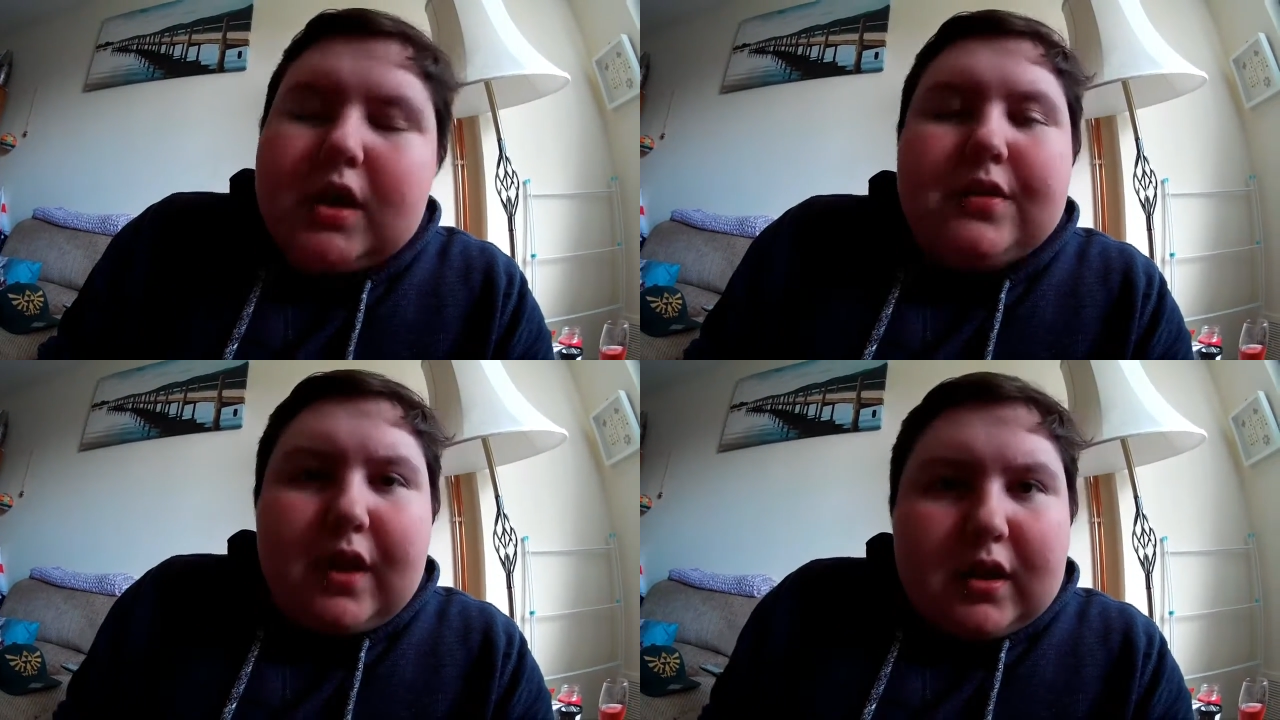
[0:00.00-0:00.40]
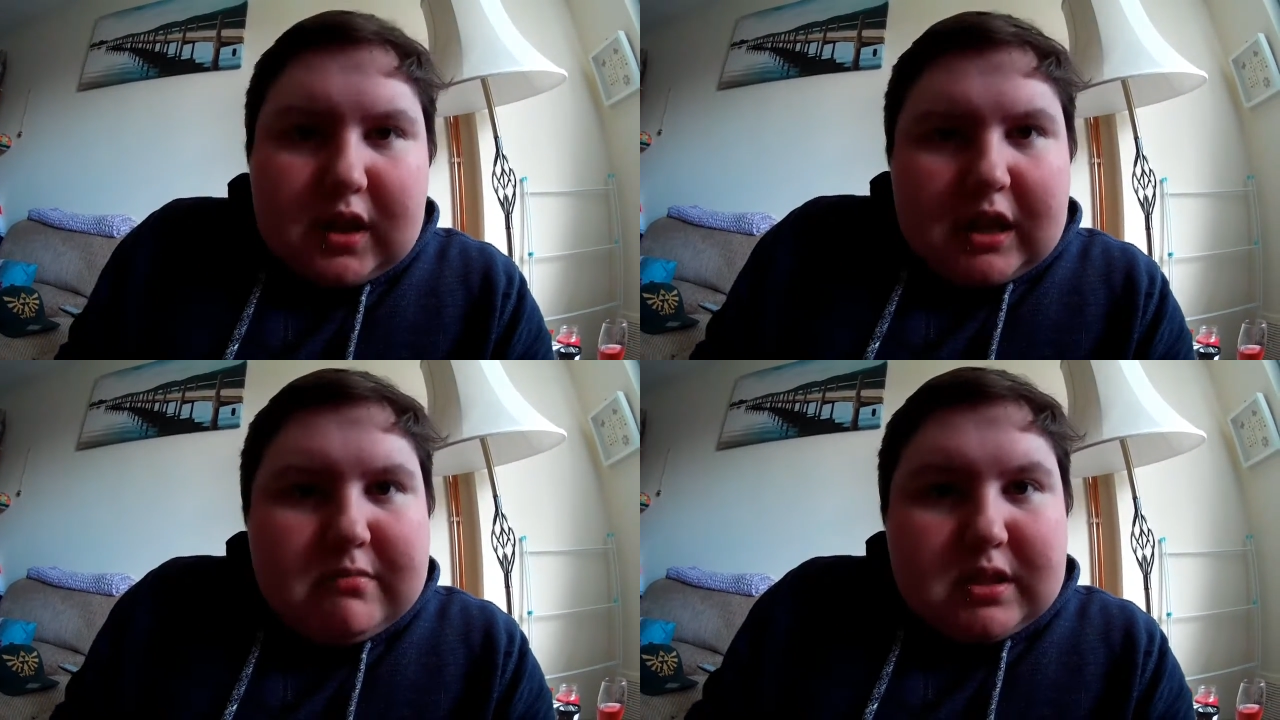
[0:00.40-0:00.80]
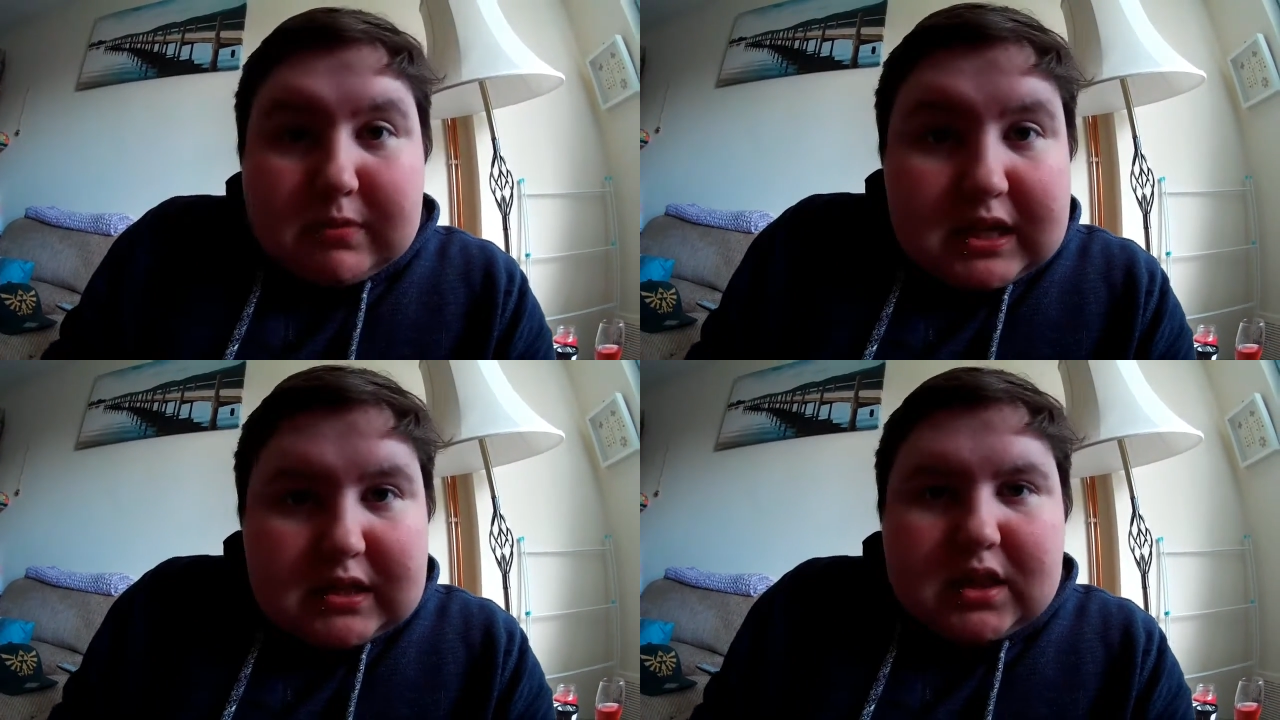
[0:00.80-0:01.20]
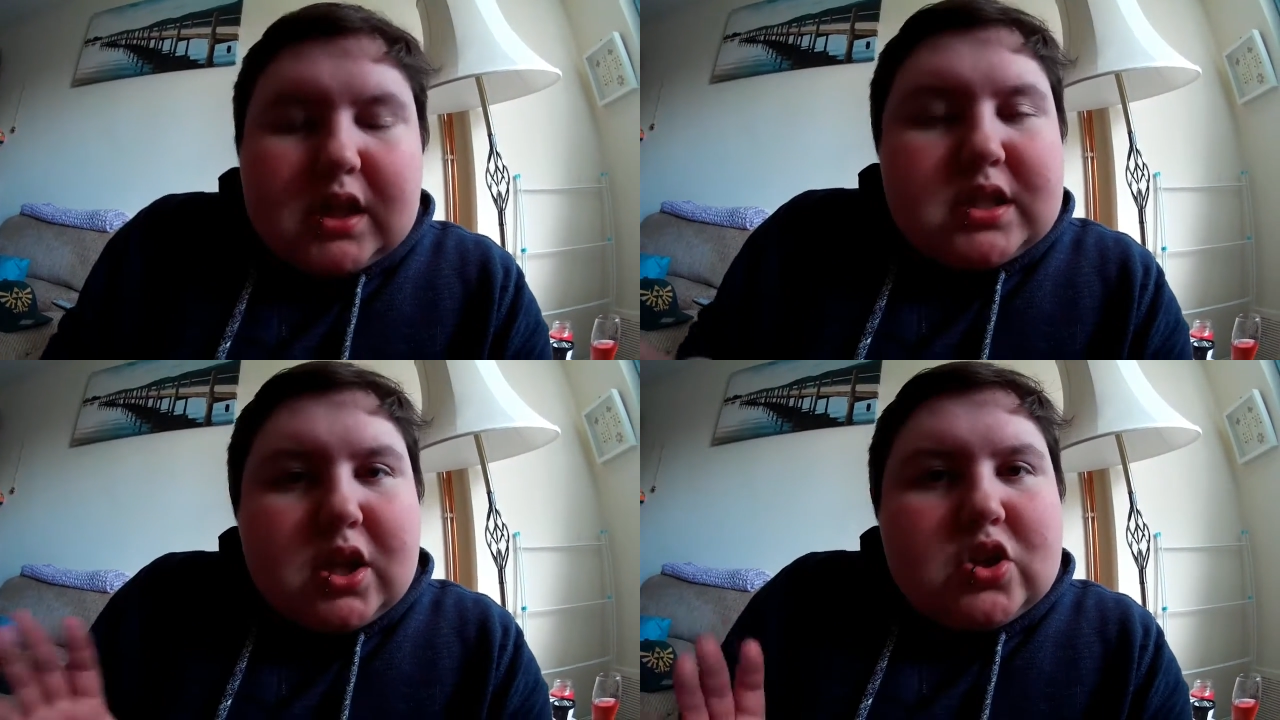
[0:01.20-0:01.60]
That game is amazing.
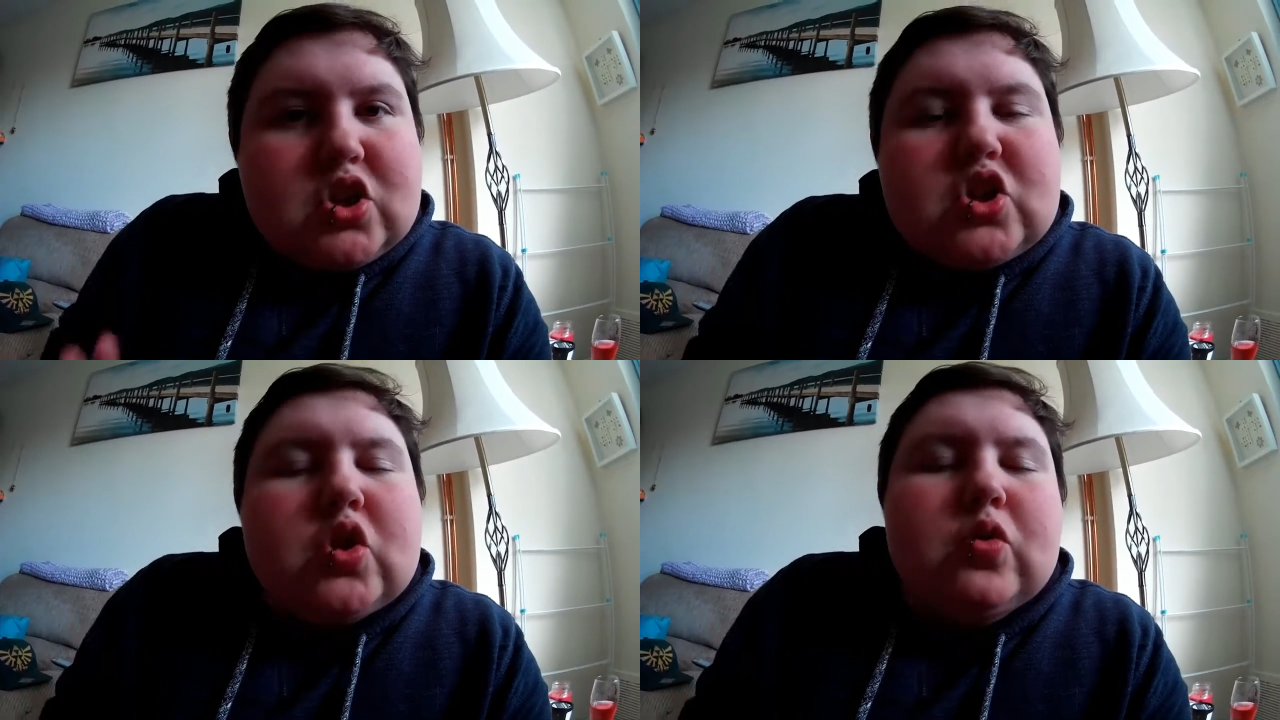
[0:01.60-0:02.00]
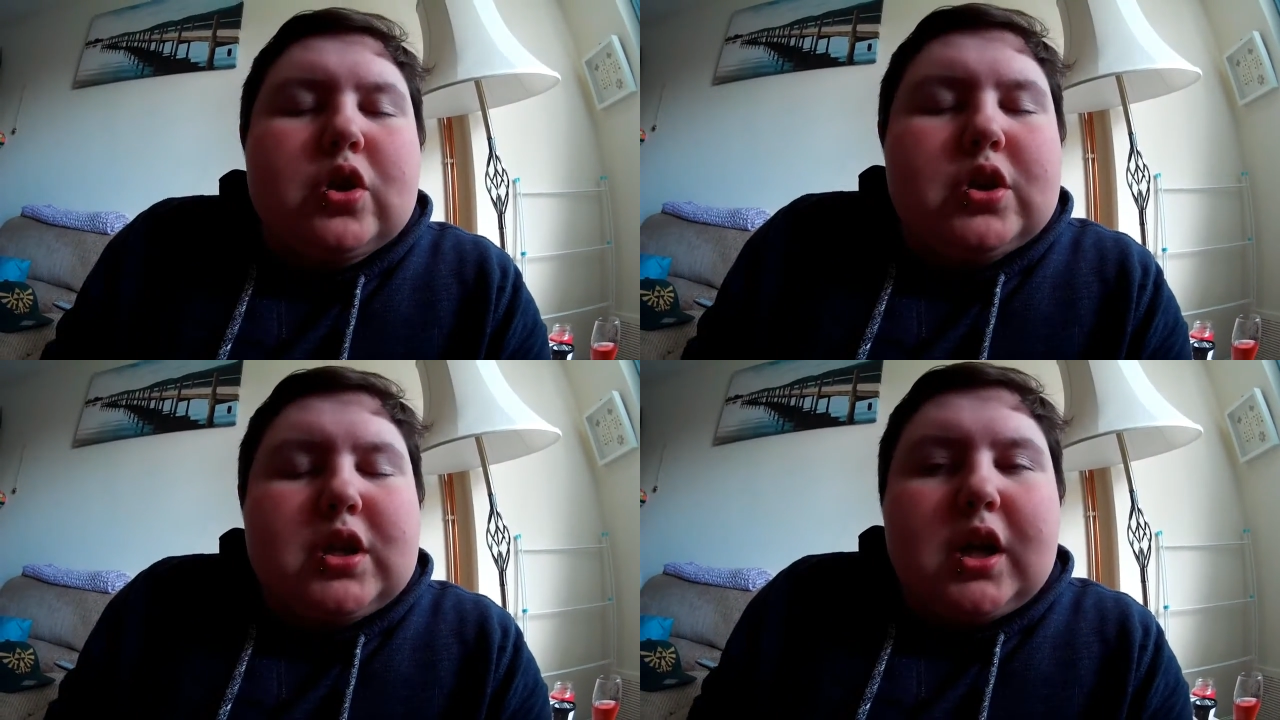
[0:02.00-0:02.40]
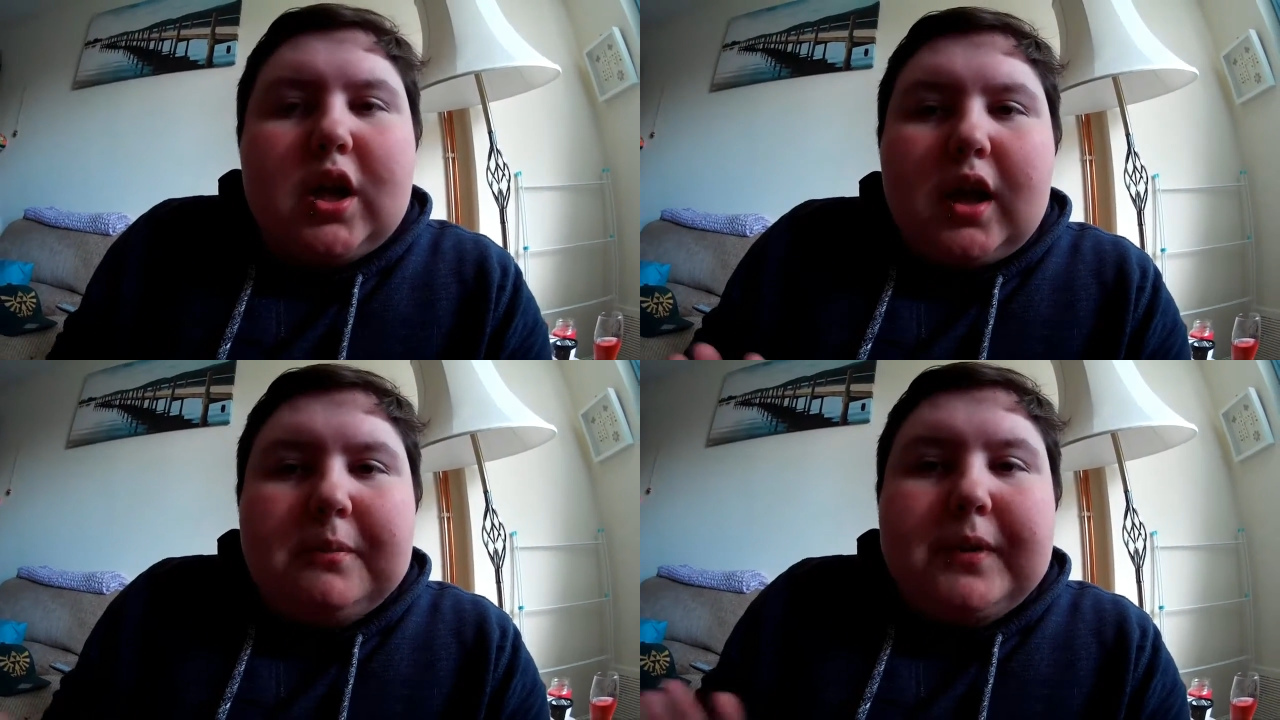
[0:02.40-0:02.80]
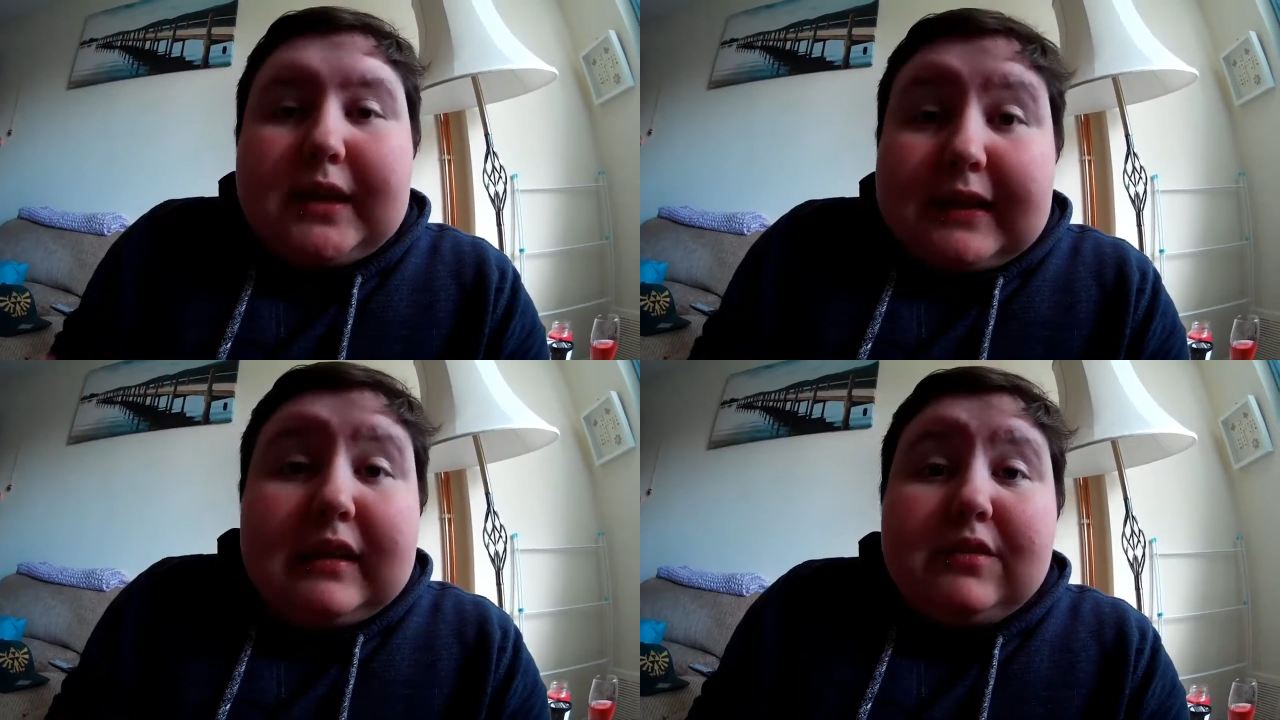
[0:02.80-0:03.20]
It's so good. I can't
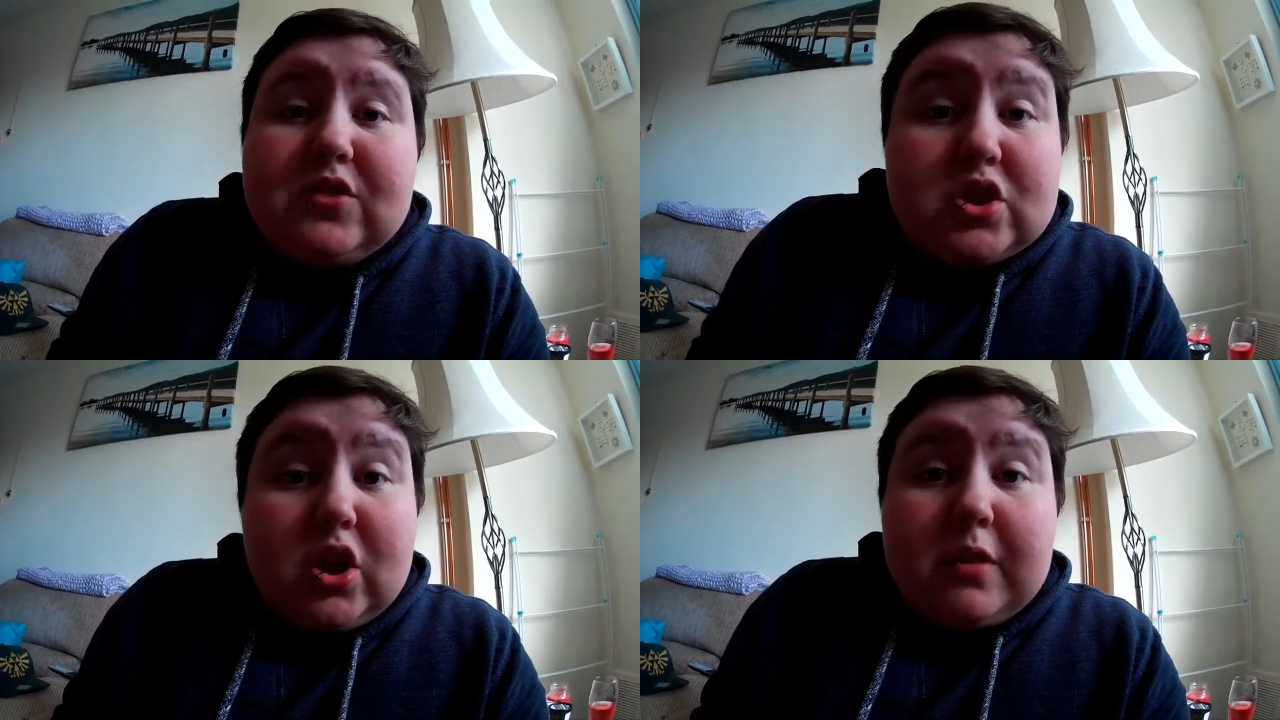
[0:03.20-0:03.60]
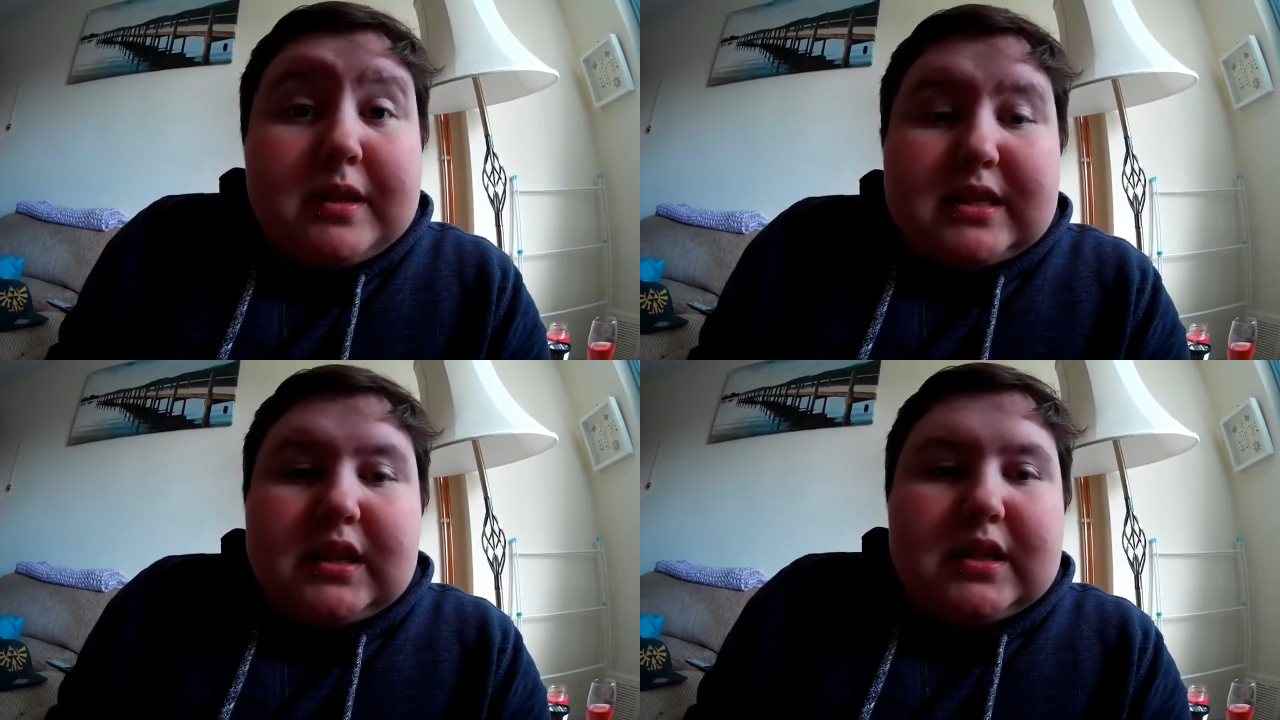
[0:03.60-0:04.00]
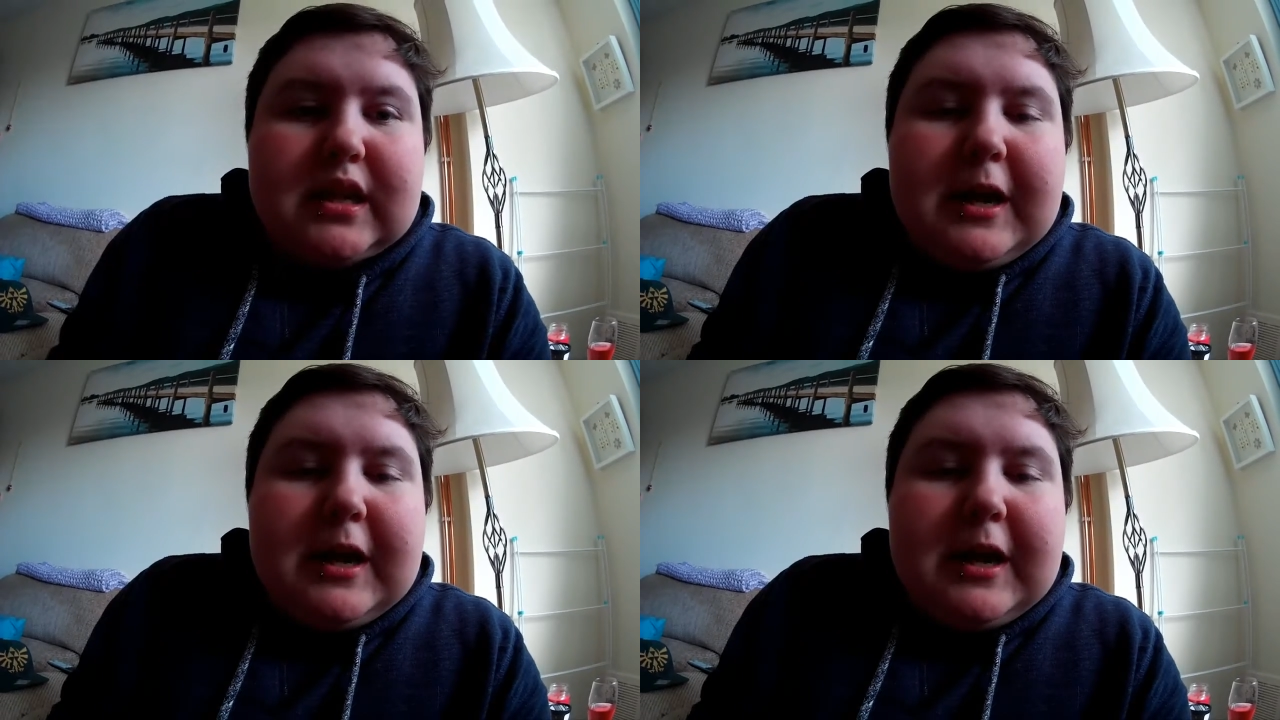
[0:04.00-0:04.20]
believe just how amazing it is.